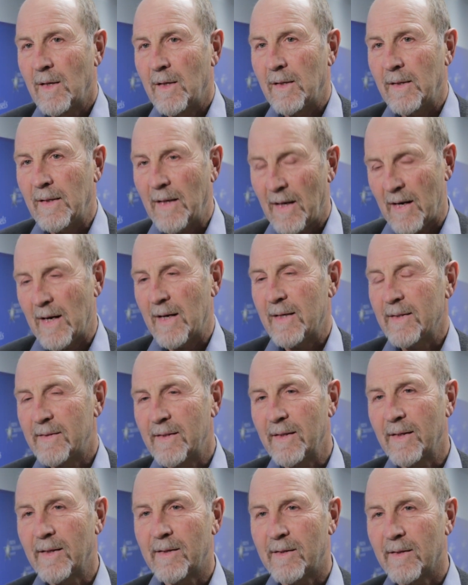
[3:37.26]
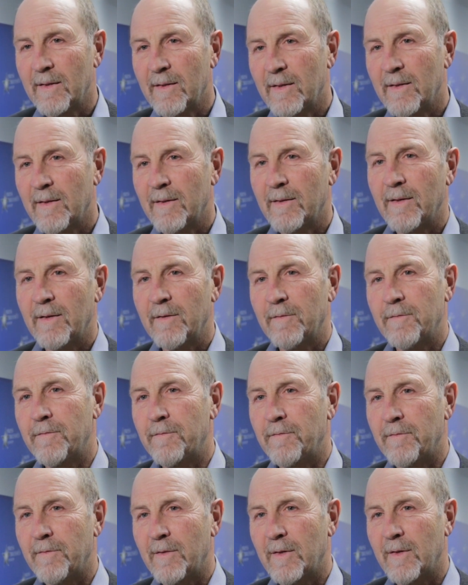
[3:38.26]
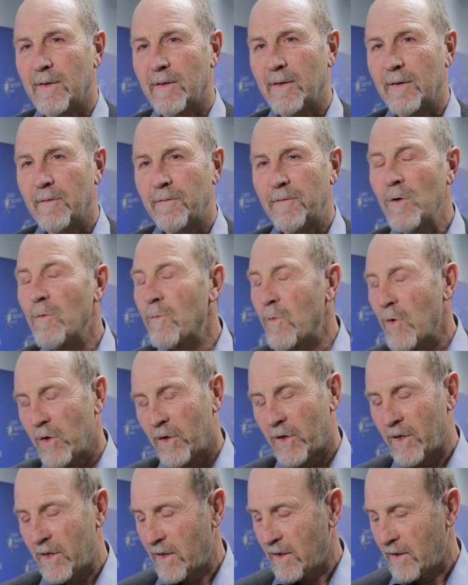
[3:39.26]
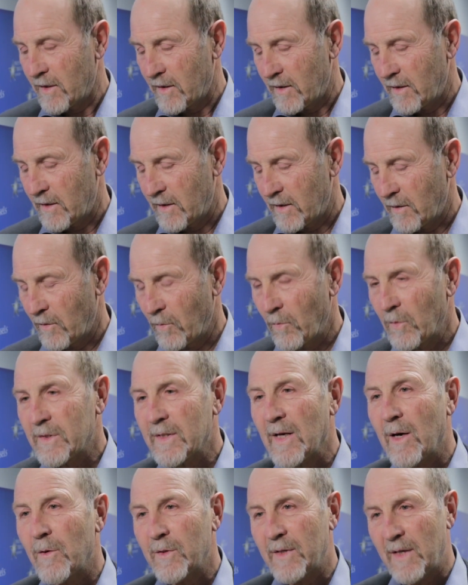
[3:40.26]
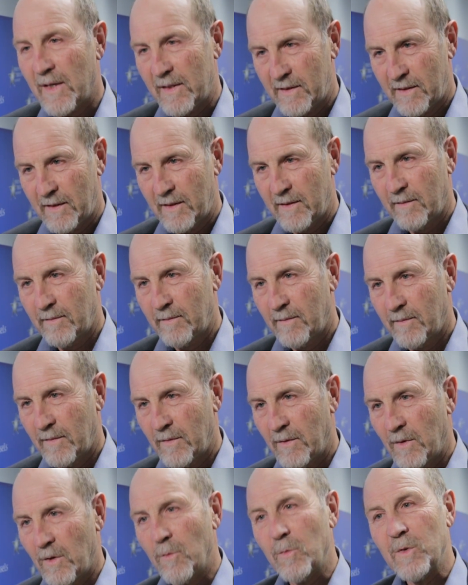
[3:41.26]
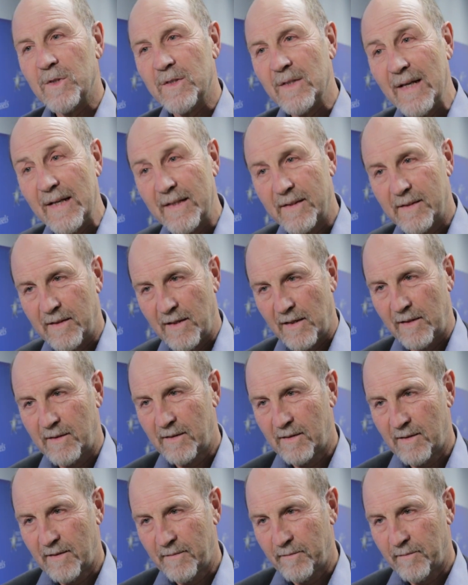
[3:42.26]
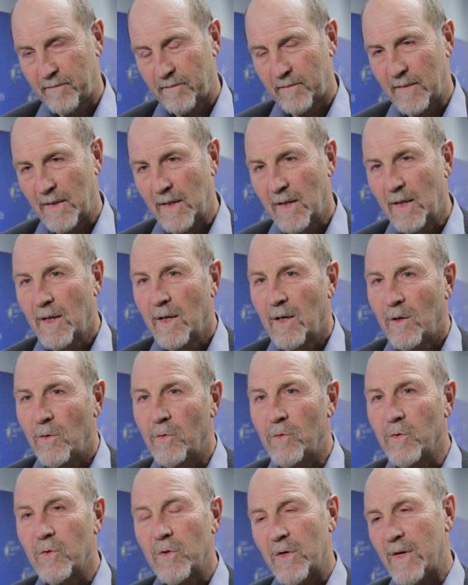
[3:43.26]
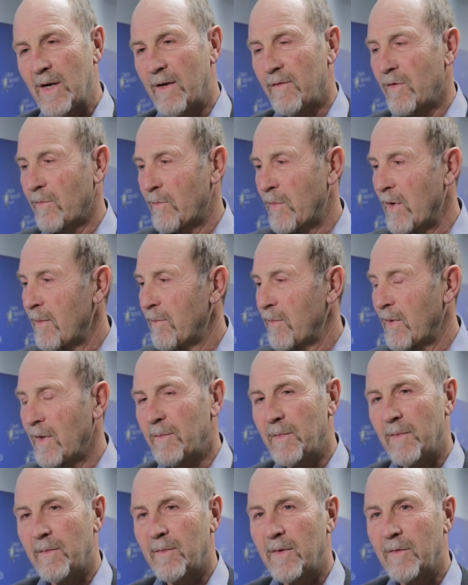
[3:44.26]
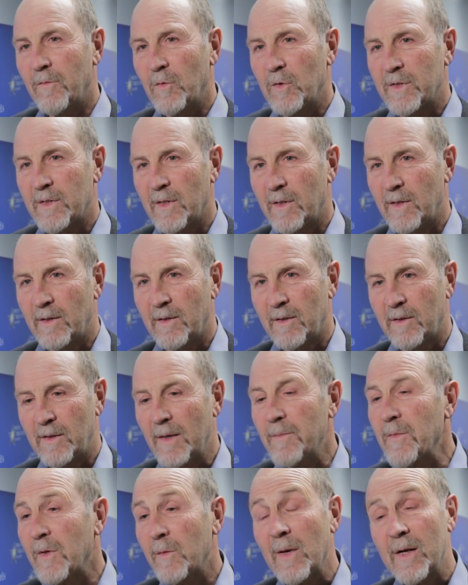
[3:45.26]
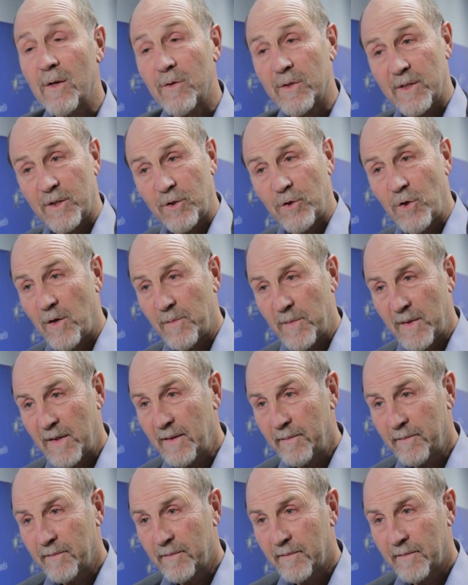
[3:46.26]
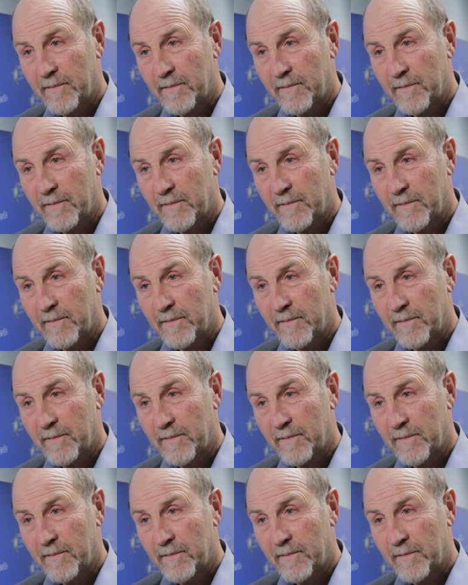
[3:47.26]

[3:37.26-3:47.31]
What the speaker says: Yeah, I think if you work without dust or with less dust, you do not have a problem with the limit values in Germany,